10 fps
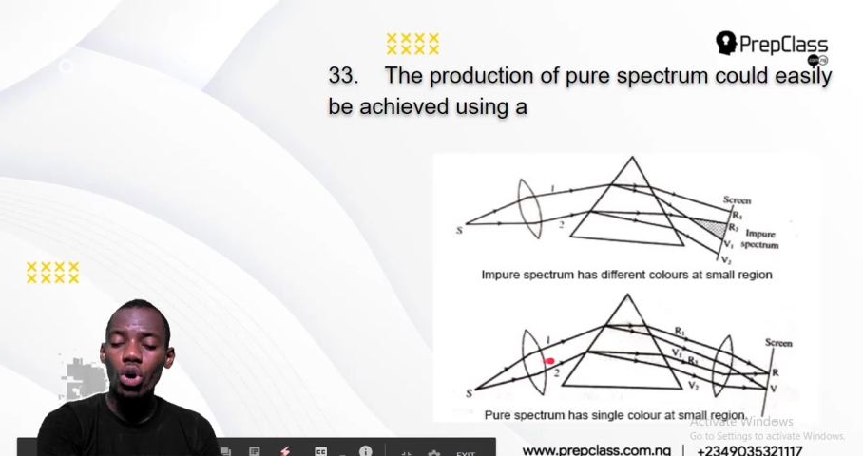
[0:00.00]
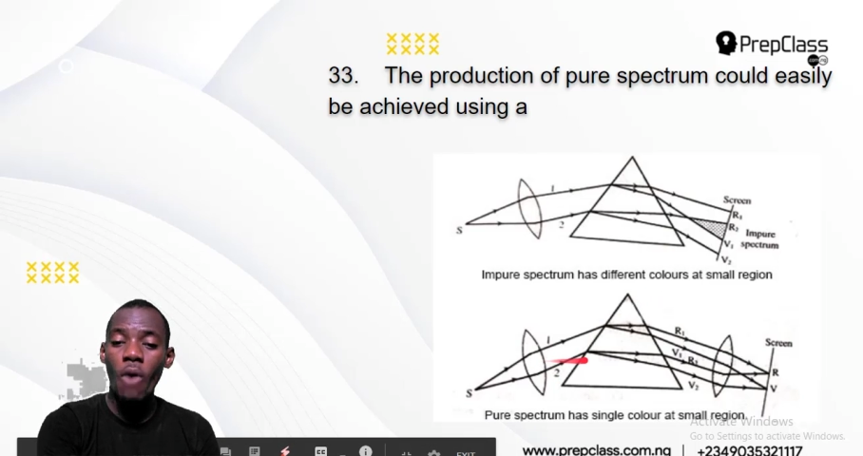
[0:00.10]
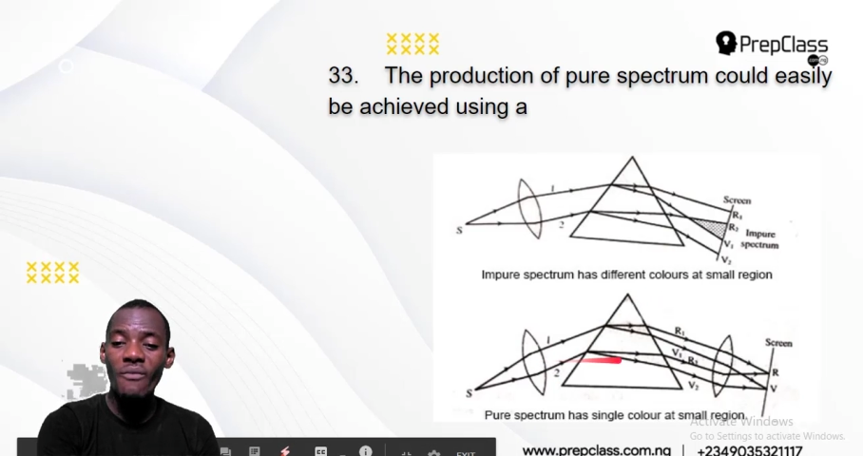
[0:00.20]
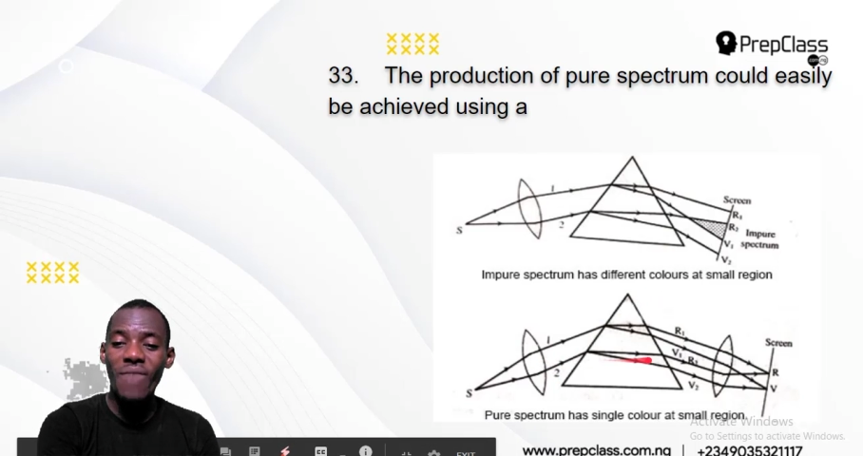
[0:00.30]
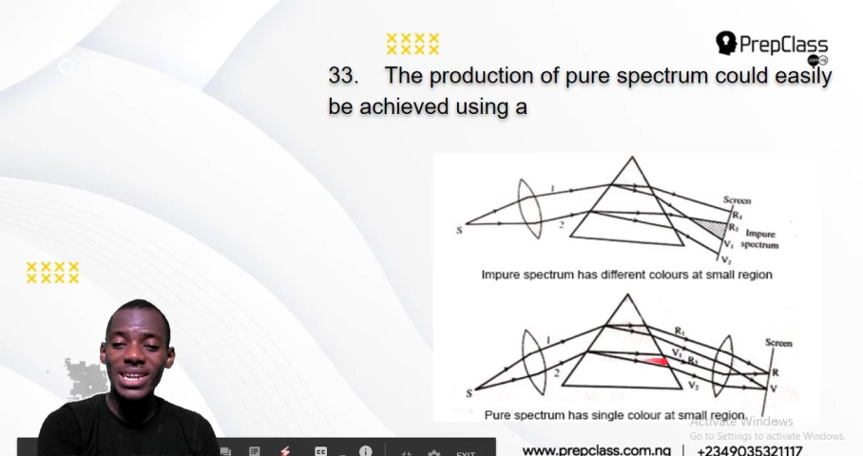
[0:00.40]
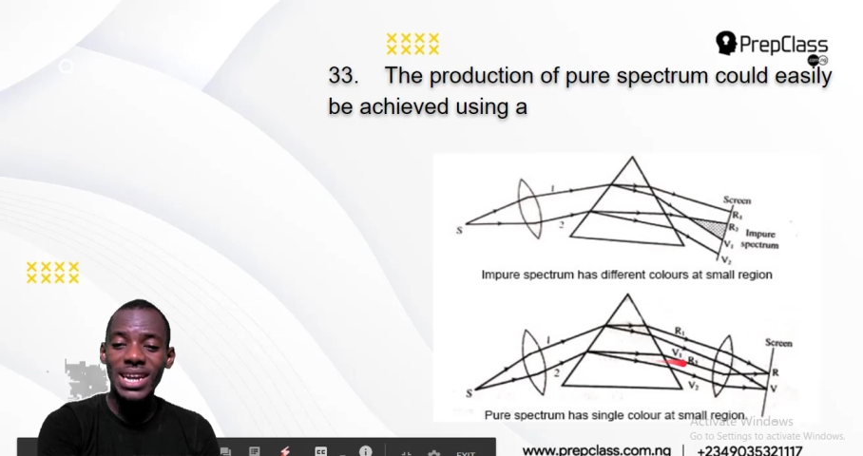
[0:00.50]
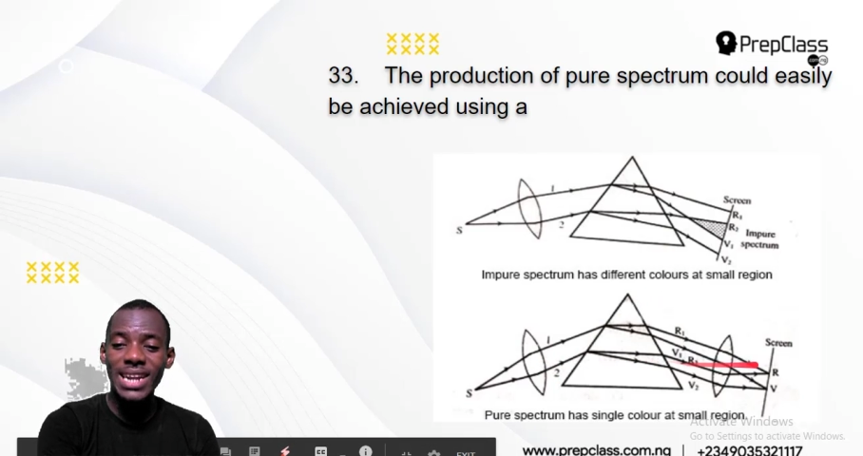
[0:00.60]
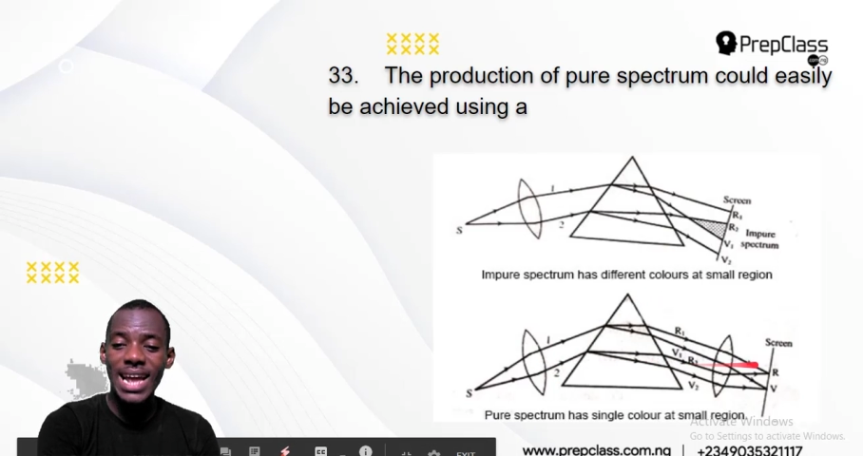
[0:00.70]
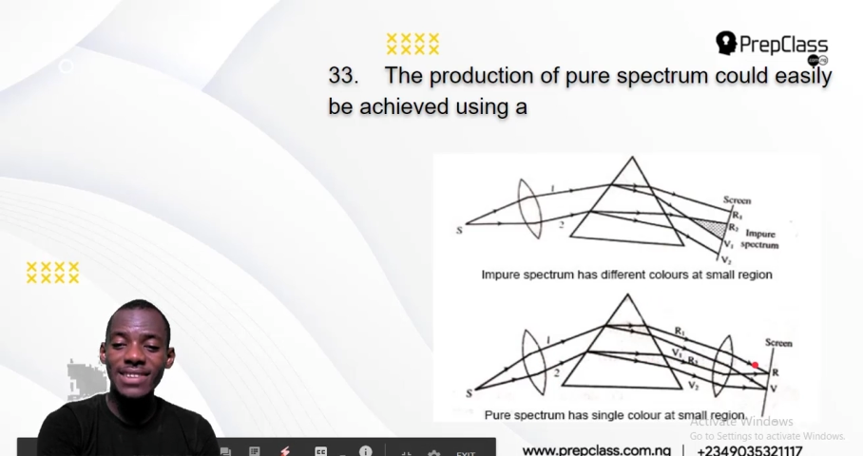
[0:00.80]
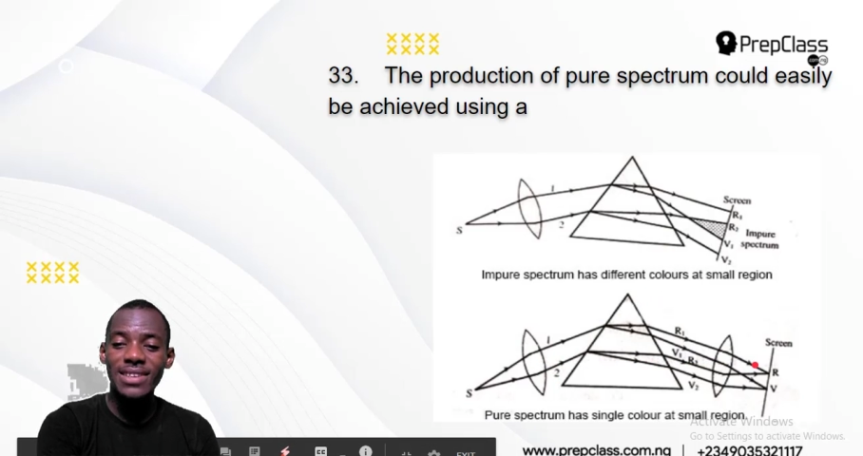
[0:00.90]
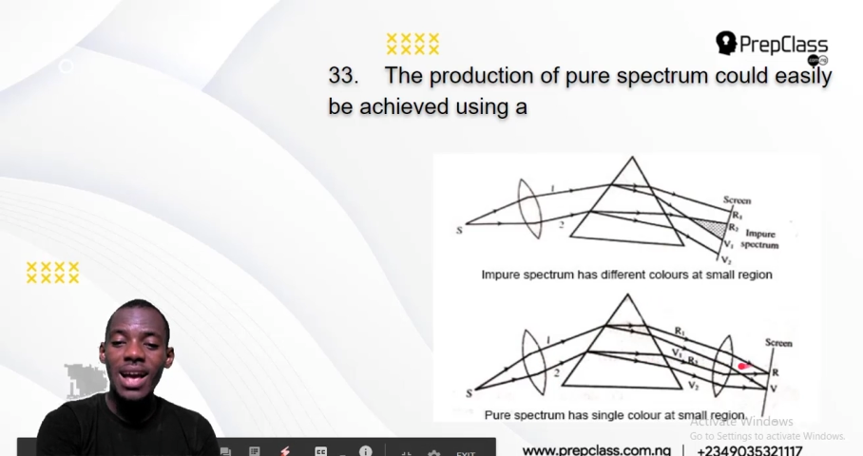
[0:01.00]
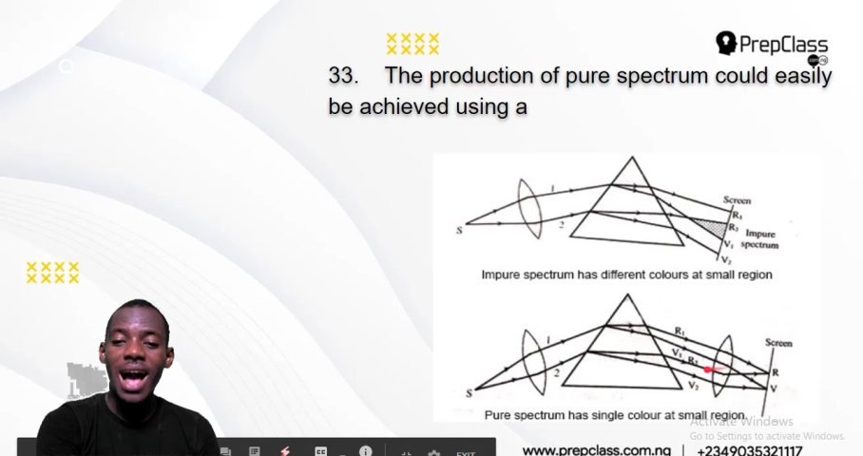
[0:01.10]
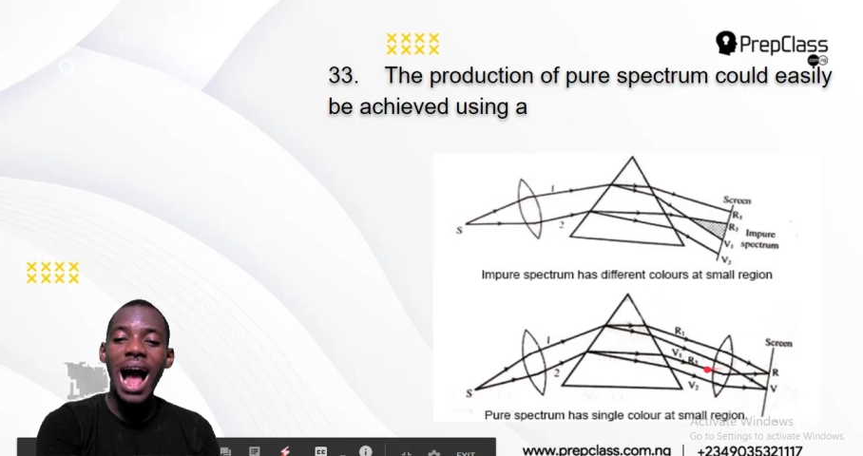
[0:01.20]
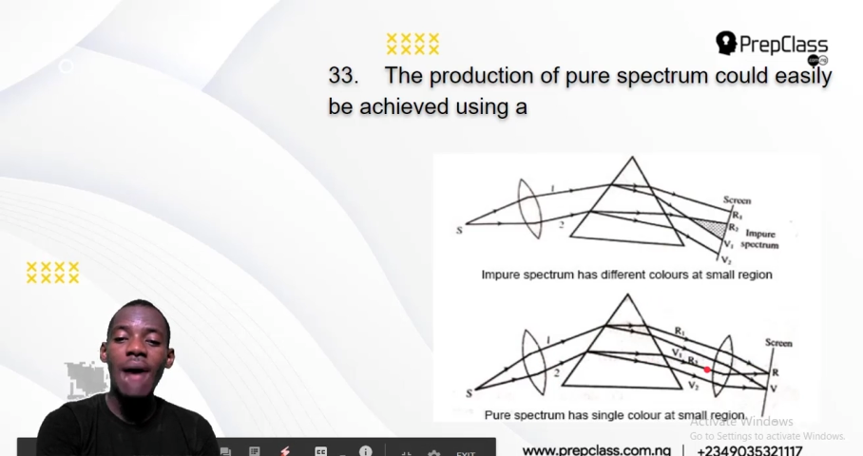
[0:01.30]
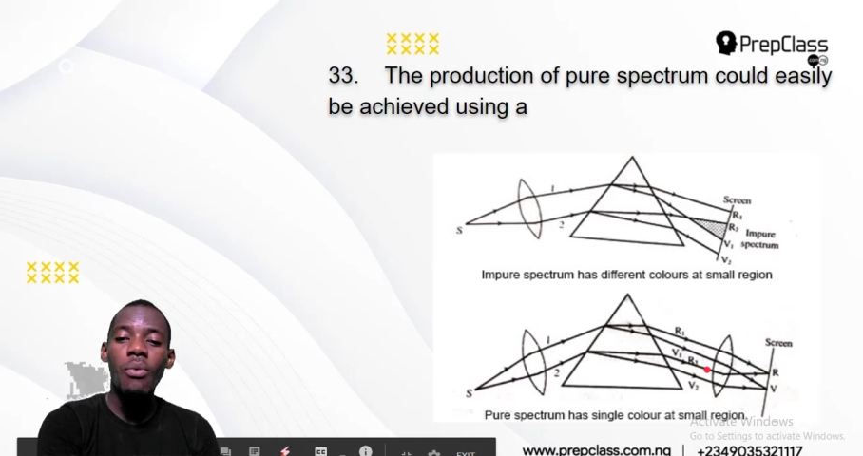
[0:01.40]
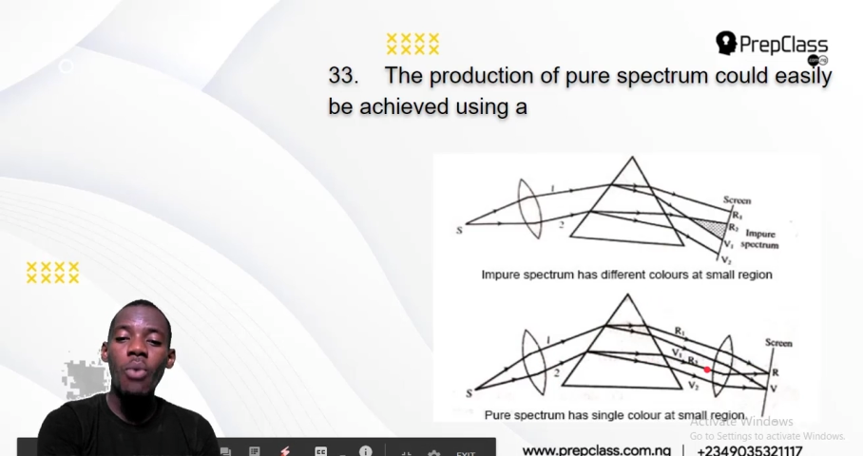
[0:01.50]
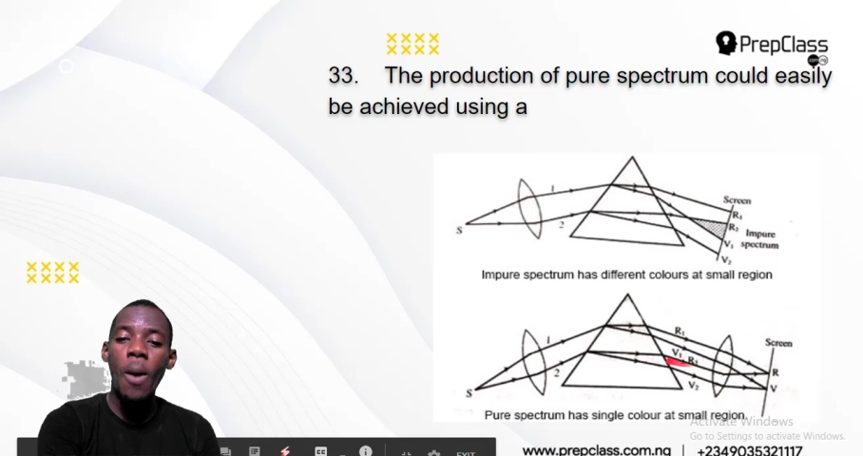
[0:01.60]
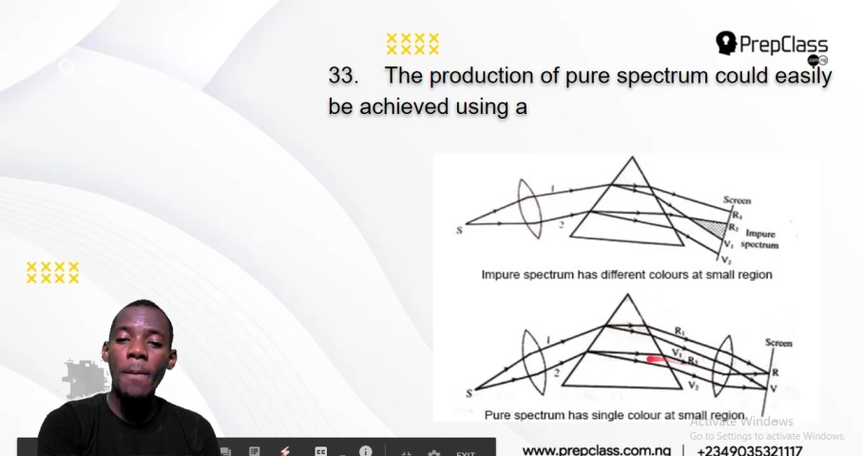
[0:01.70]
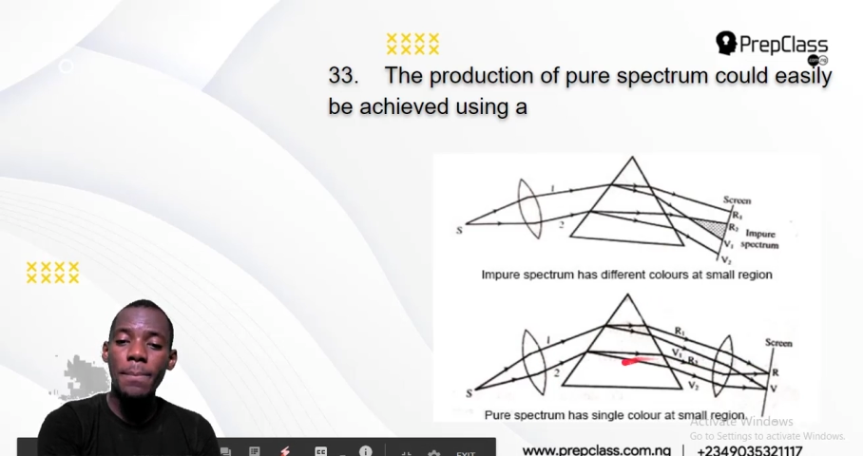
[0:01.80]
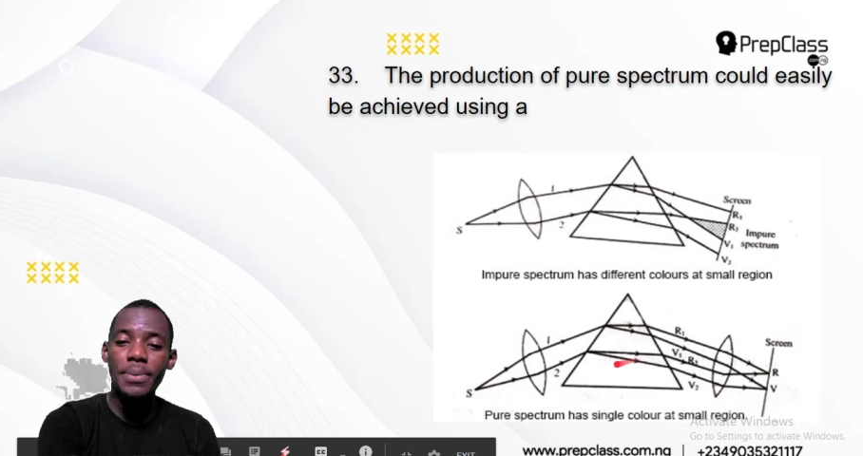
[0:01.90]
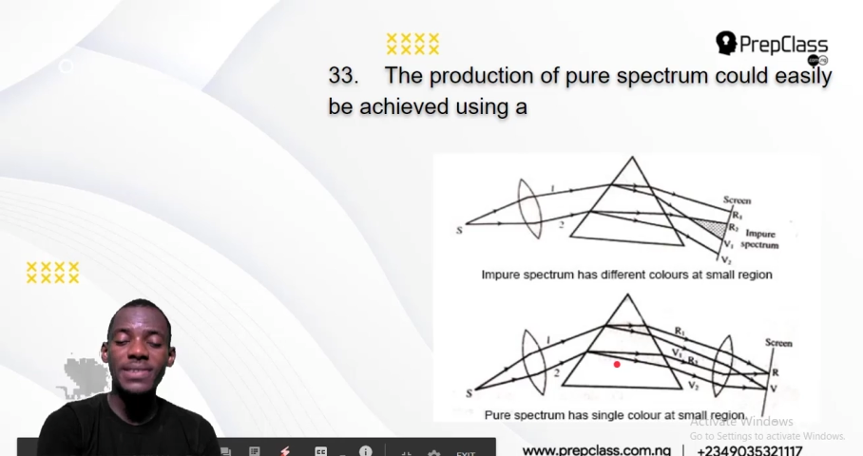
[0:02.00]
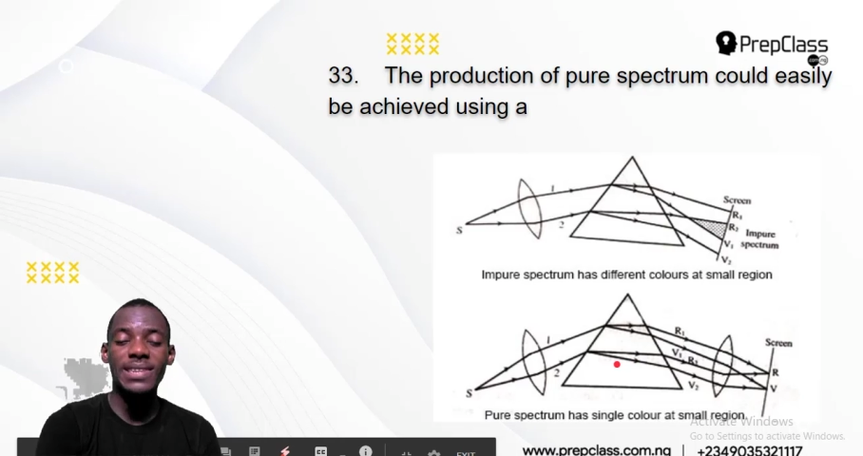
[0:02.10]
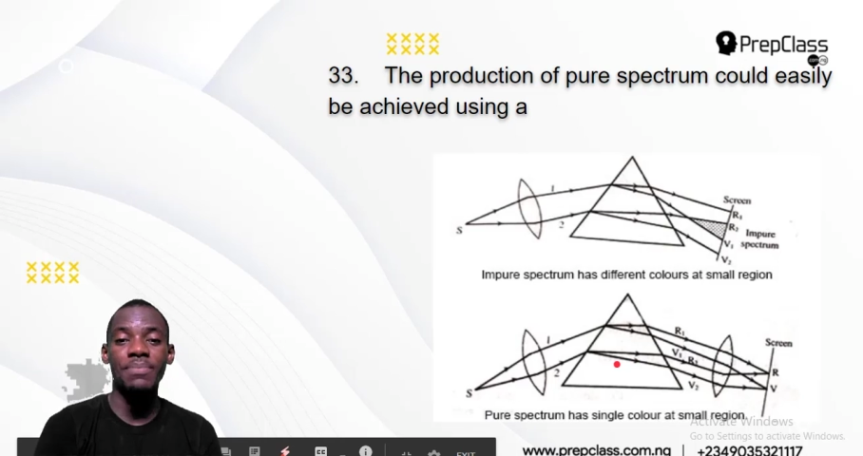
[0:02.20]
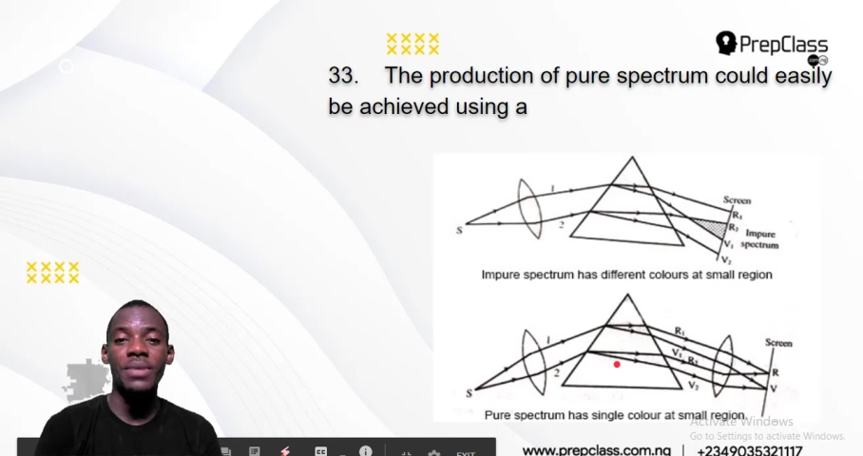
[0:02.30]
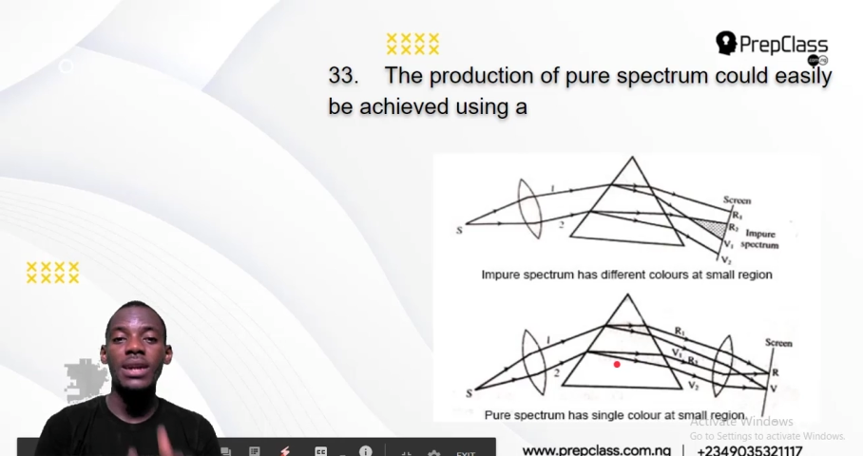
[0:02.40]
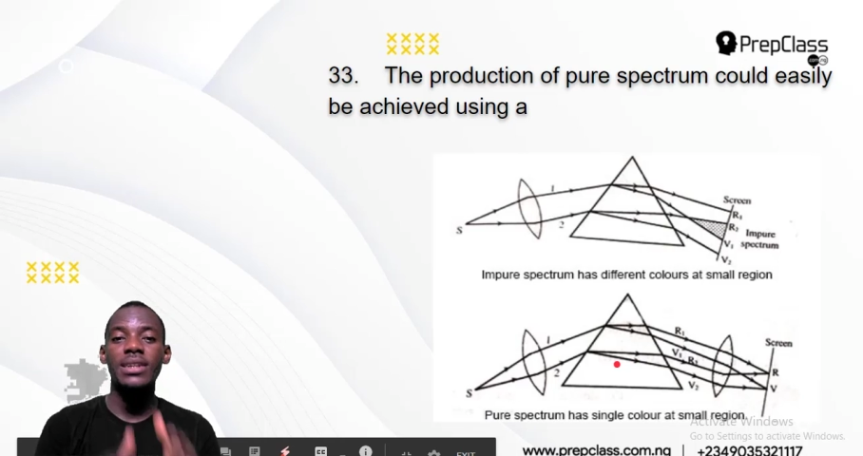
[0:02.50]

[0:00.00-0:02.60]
converging lenses and 1 prism.